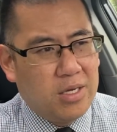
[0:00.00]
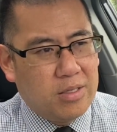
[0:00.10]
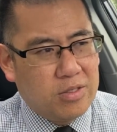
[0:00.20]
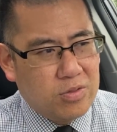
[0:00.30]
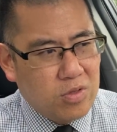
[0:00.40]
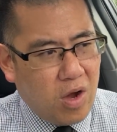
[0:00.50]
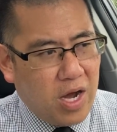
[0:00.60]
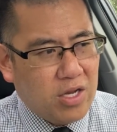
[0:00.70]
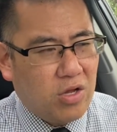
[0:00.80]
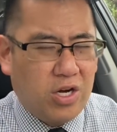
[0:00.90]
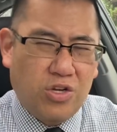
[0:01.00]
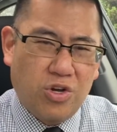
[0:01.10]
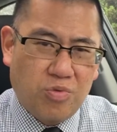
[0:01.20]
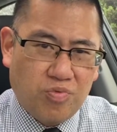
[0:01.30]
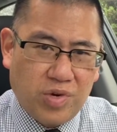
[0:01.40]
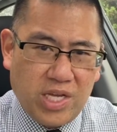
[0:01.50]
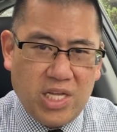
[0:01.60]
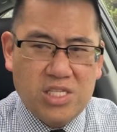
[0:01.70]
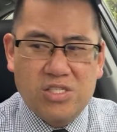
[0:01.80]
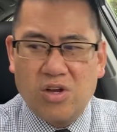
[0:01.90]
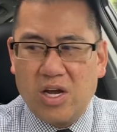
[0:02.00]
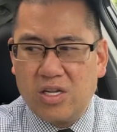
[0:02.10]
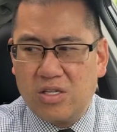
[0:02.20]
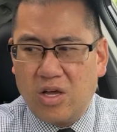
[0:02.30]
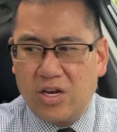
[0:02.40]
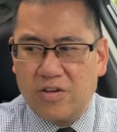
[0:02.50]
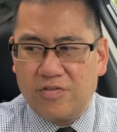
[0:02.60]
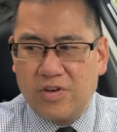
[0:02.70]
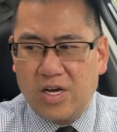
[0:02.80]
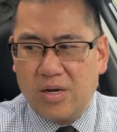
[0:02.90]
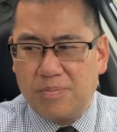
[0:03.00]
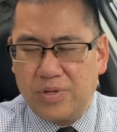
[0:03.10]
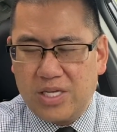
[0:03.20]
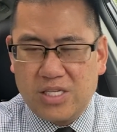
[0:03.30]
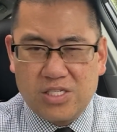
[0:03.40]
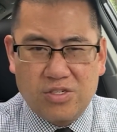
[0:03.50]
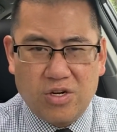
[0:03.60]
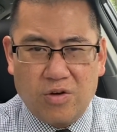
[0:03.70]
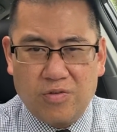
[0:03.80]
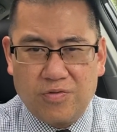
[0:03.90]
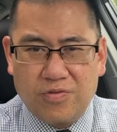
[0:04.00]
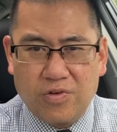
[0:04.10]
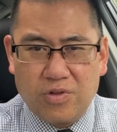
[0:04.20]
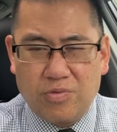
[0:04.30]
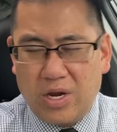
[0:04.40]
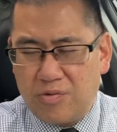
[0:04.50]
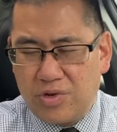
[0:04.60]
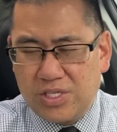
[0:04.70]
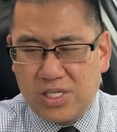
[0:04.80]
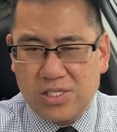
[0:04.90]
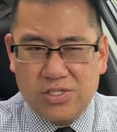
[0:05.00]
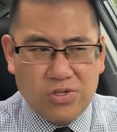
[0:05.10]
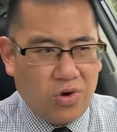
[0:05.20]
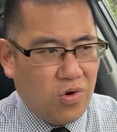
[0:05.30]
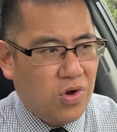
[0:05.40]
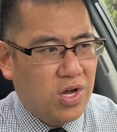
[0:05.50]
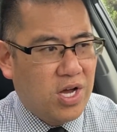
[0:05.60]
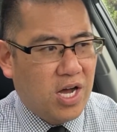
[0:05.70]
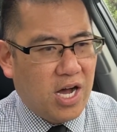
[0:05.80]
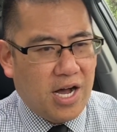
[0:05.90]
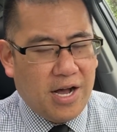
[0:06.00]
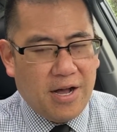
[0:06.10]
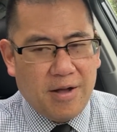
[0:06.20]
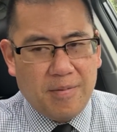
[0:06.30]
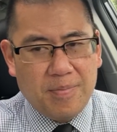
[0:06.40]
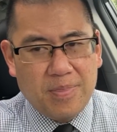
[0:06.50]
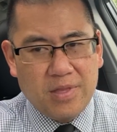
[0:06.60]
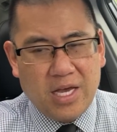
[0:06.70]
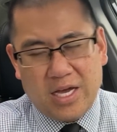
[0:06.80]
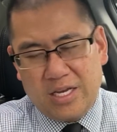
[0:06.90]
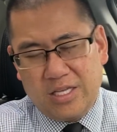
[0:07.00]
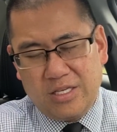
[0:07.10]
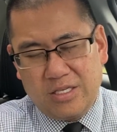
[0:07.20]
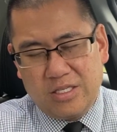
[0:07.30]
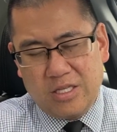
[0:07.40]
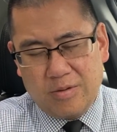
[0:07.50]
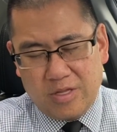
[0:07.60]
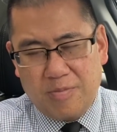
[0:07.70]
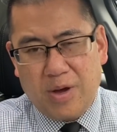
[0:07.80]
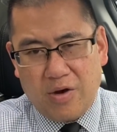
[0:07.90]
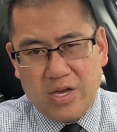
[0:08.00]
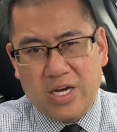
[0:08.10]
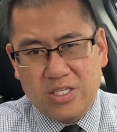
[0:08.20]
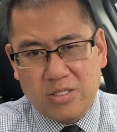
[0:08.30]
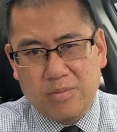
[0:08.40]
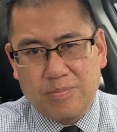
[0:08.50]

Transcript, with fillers: Not a lot of good reads, not a lot of uh, plays that stood out for the right reasons. So, um, yeah, and he, the, the Bowey-Hunt